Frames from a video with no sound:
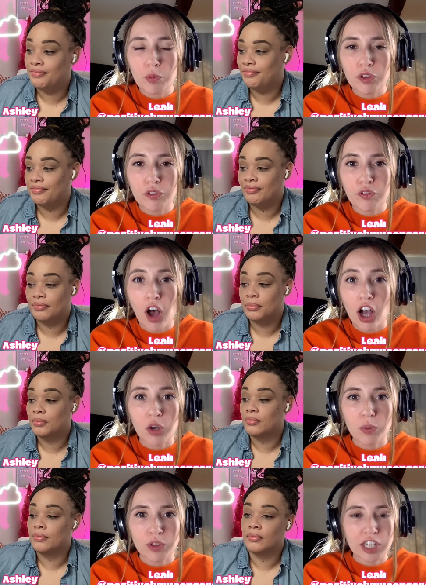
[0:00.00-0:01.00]
Speaker 1: the
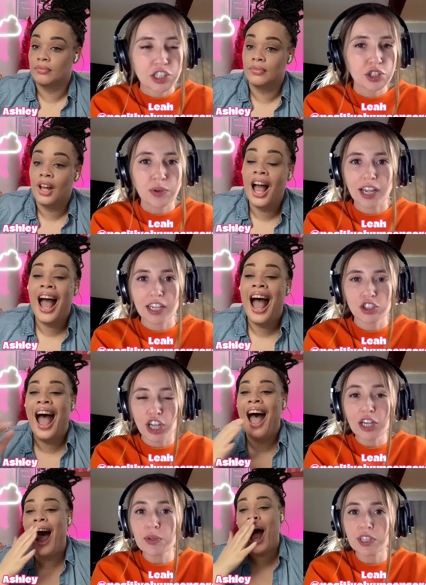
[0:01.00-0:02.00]
fuck were they doing?
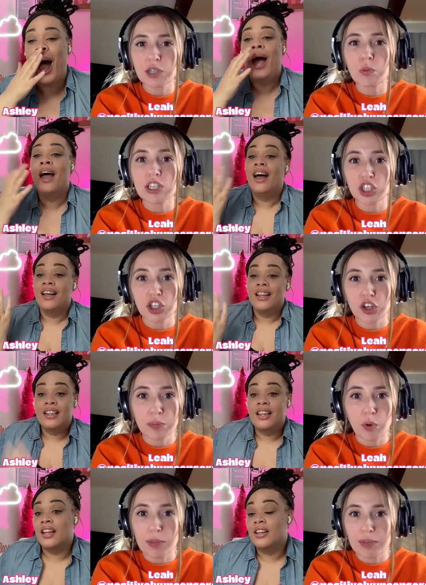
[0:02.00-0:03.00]
Genuinely, what did her
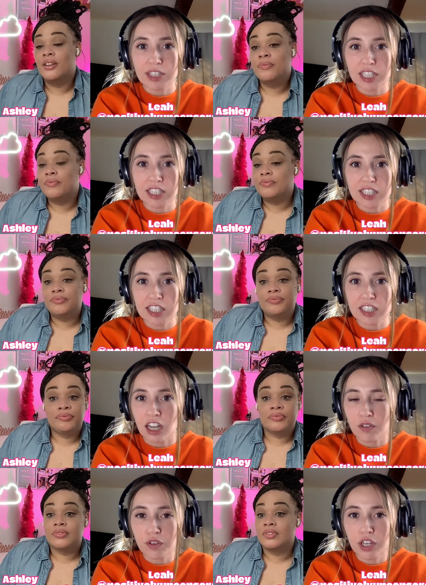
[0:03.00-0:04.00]
appointments consist
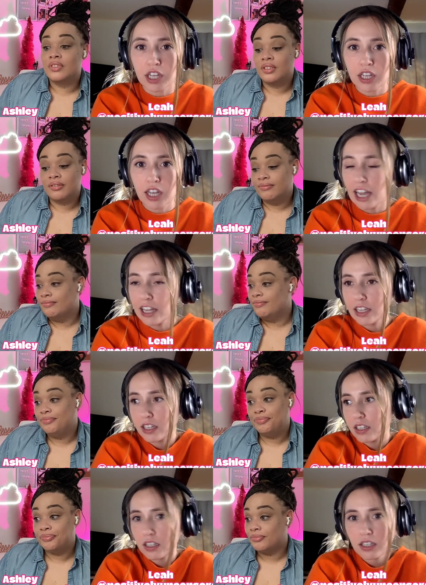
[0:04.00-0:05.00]
of? I
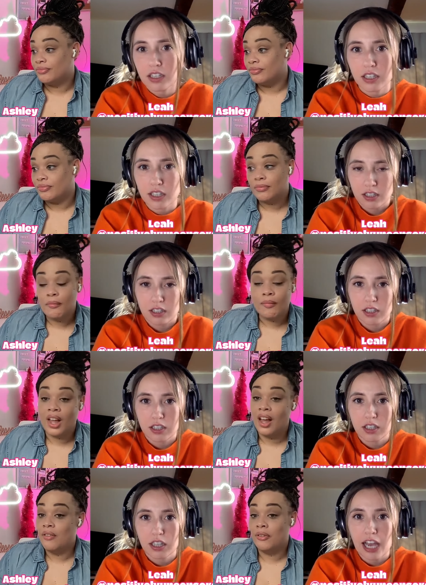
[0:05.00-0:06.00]

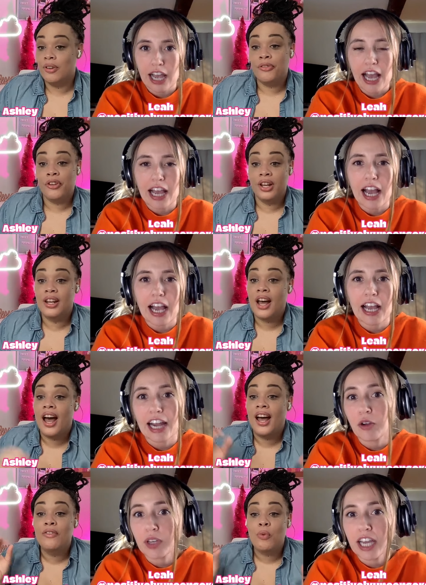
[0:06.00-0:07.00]
Speaker 2: I I, Friend,
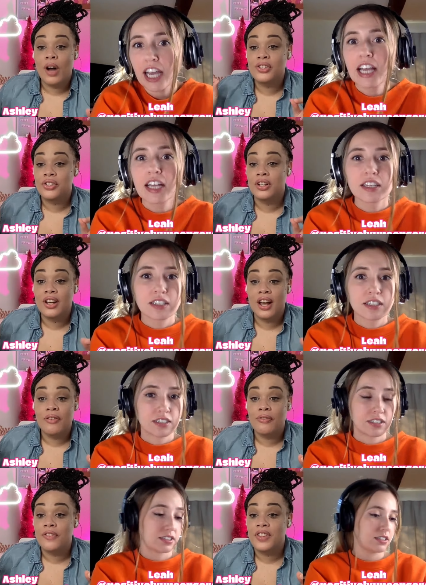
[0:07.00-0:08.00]
I don't get... I've watched
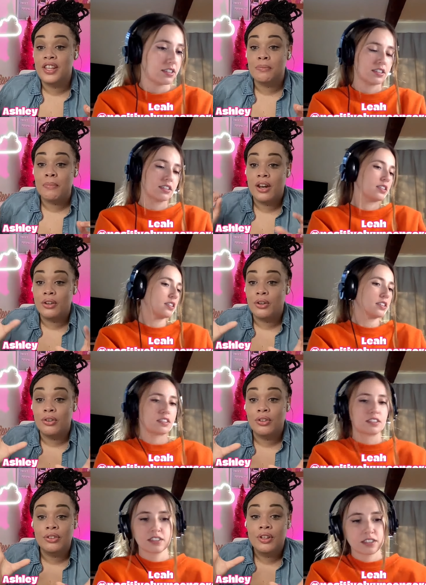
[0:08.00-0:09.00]
enough of these
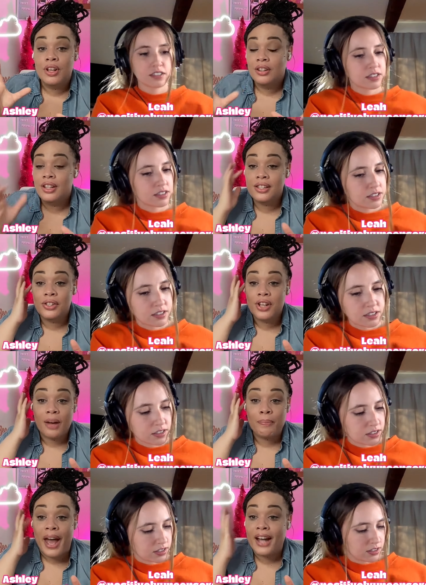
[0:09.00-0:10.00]
medical these
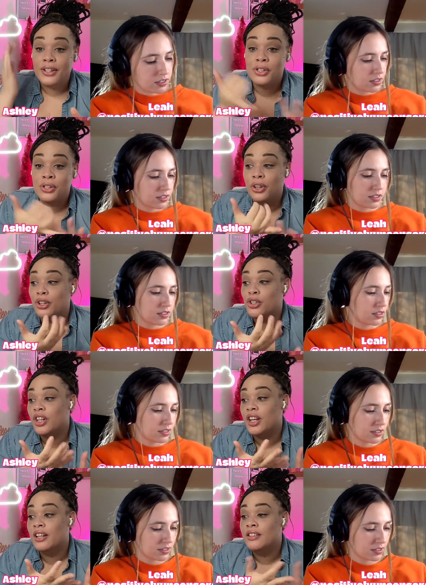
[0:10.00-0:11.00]
doc, bad
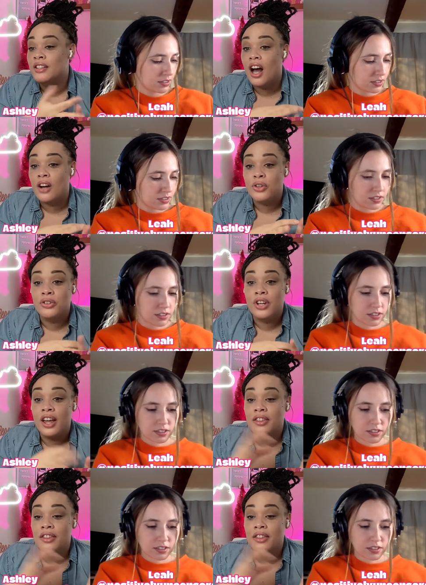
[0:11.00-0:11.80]
surgeon, doctor